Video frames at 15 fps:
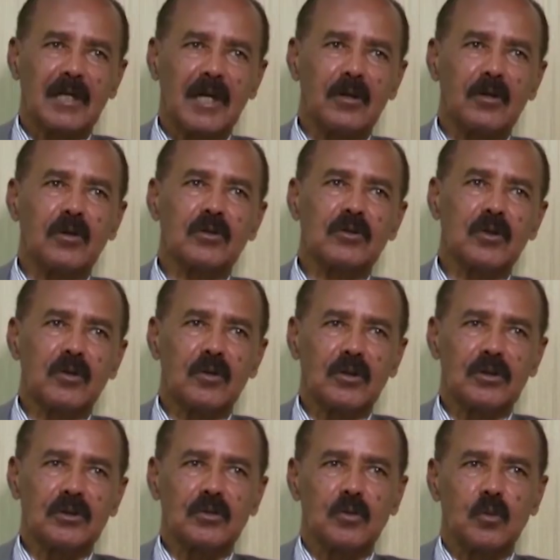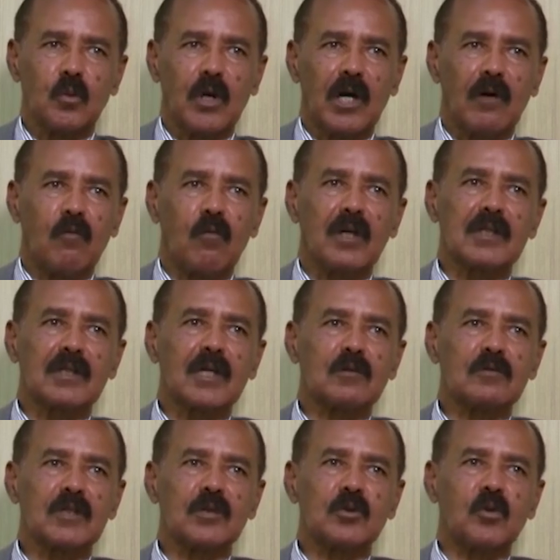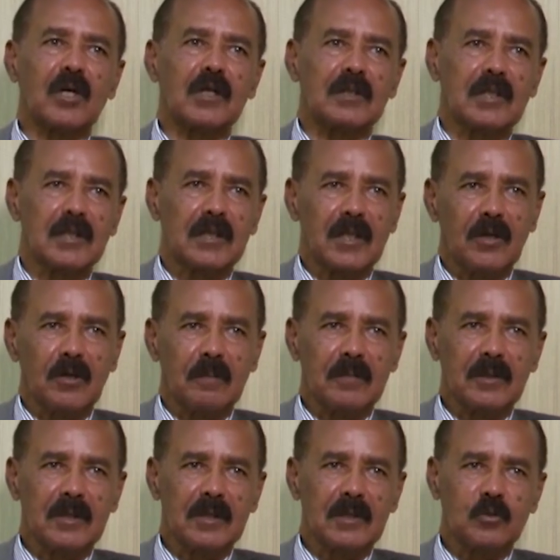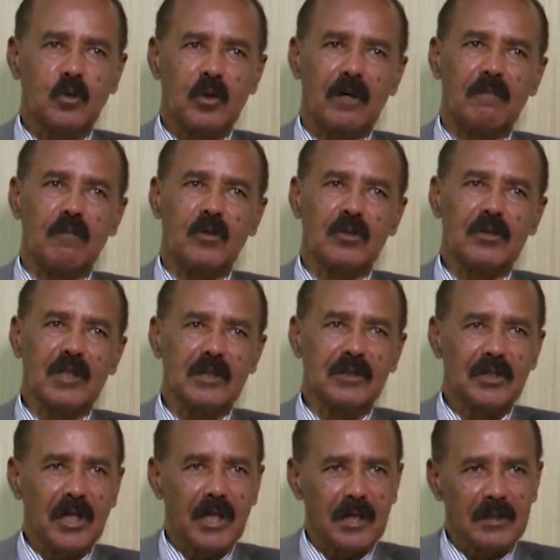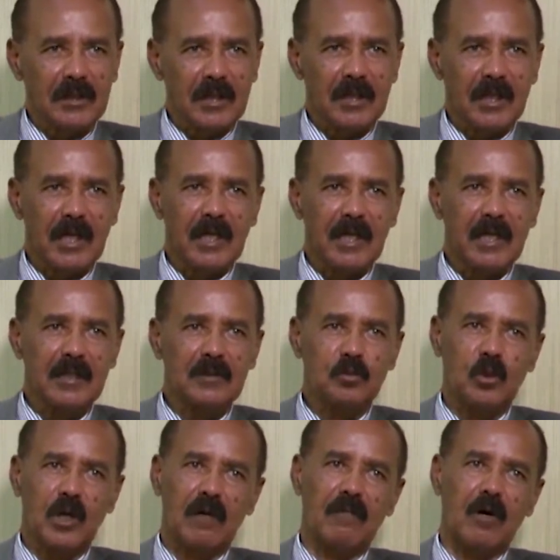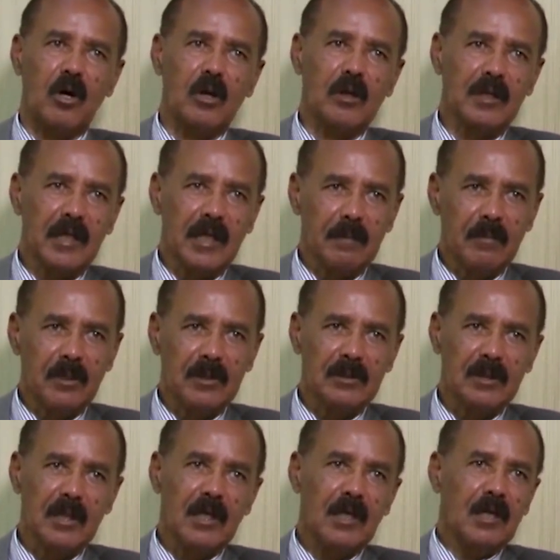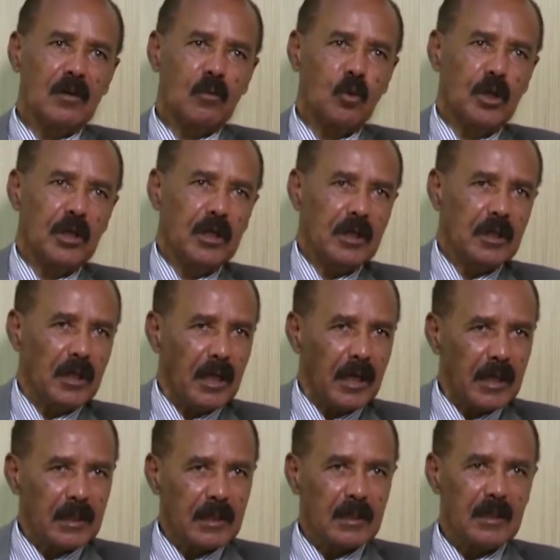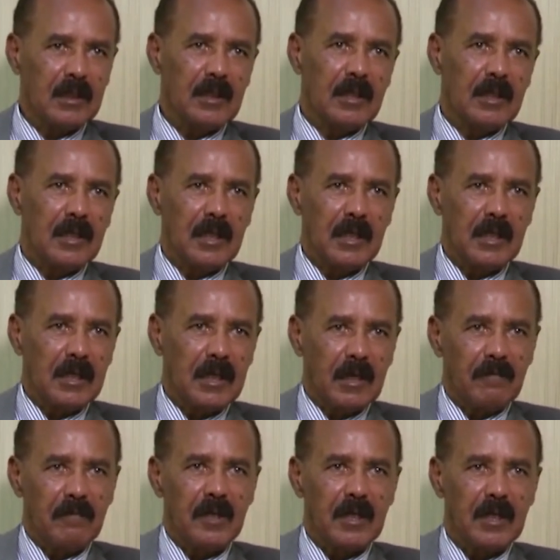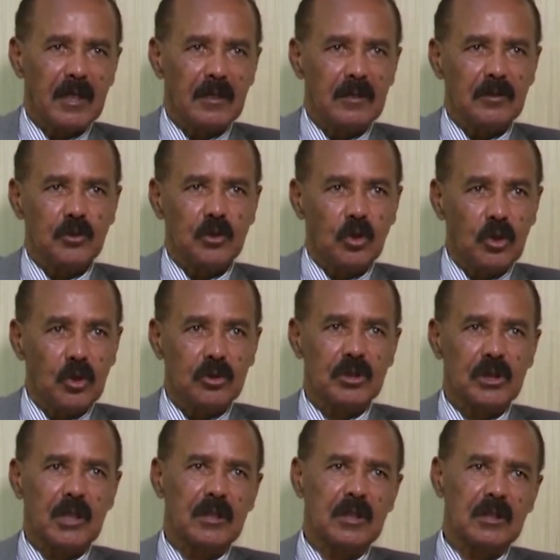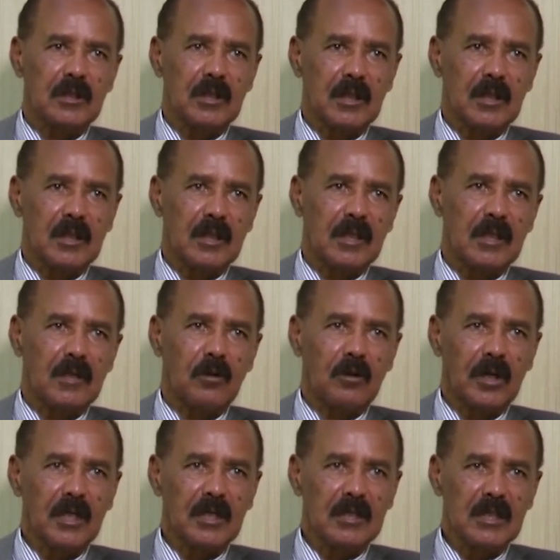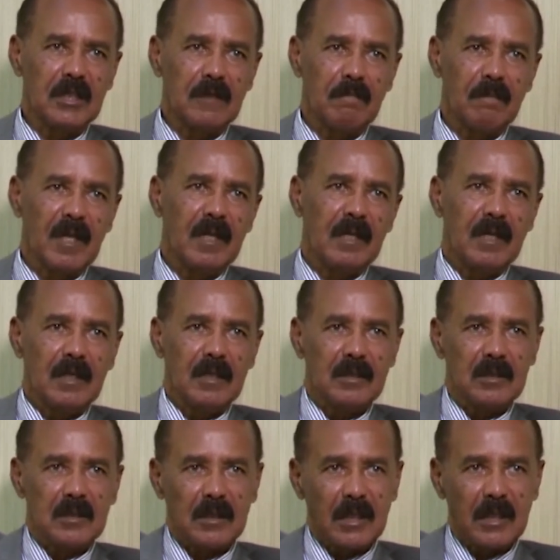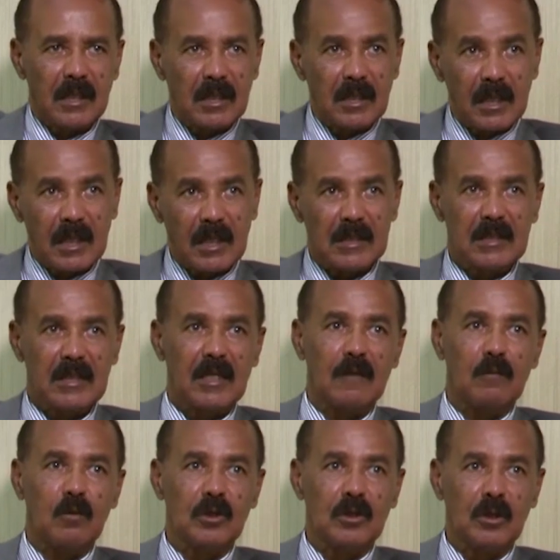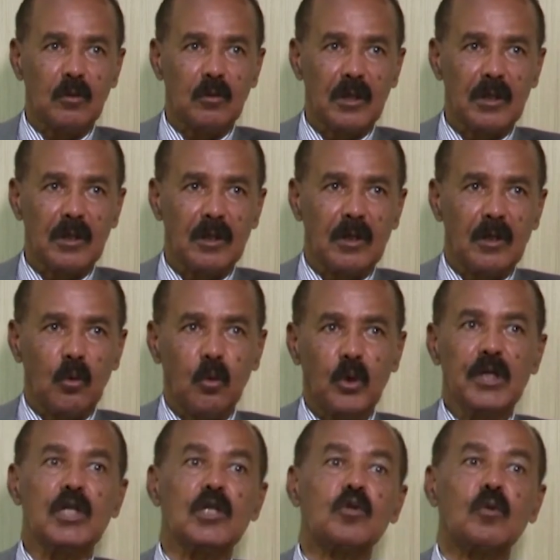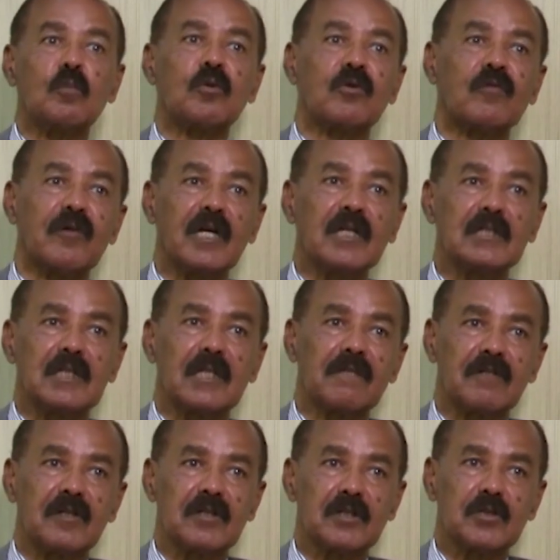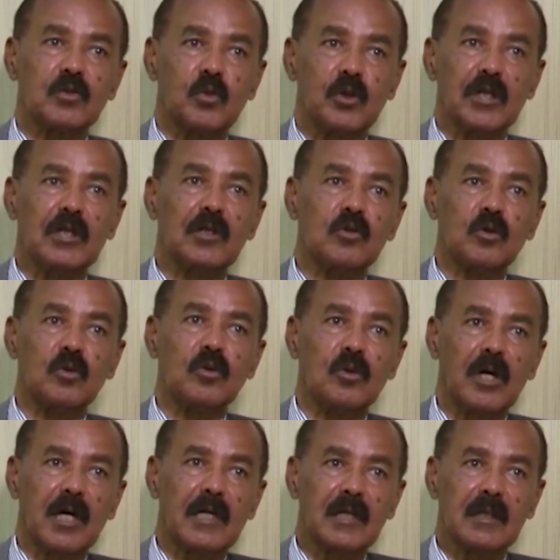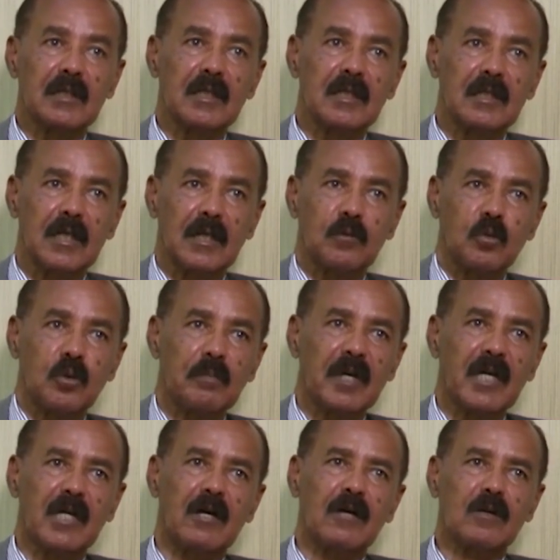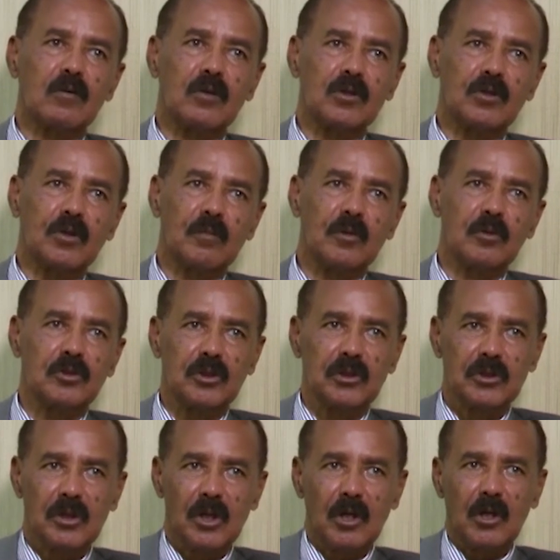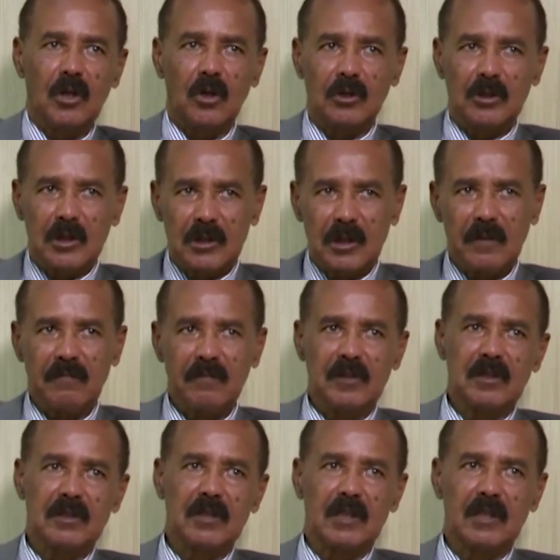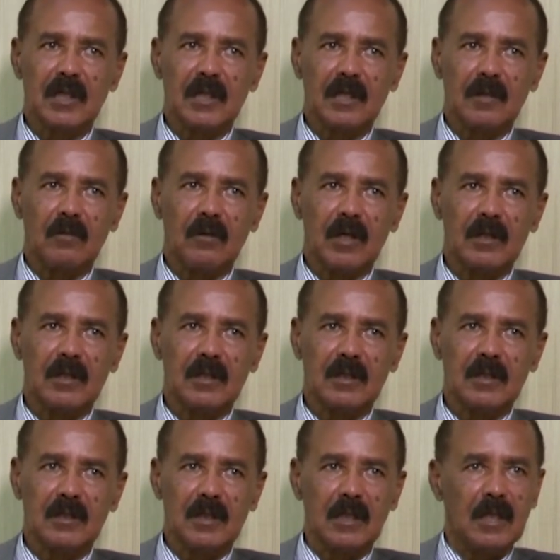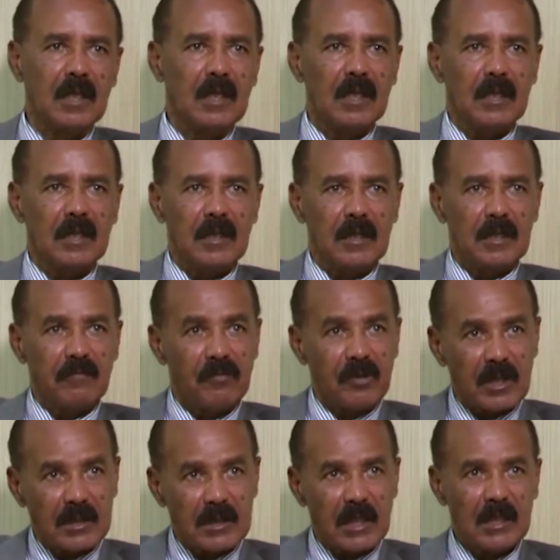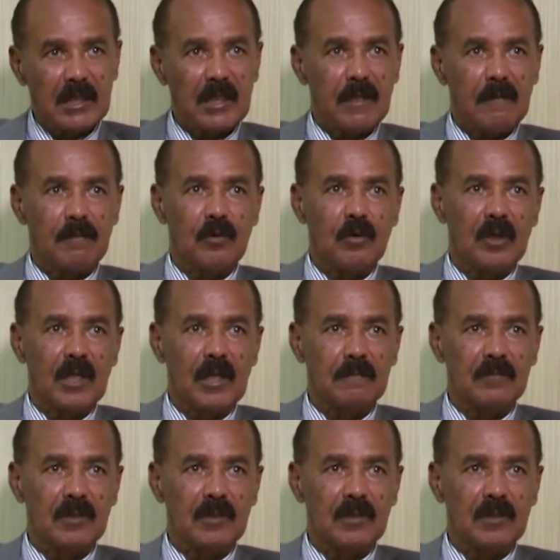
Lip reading: along the coast. We have 1,200 kilometers, we have more than 300 islands, we have our neighbors. We are in a very geostrategic location. It's an international waterway. We need to provide services. We need to guarantee that we make our contributions on the services that are required in this. The infrastructural programs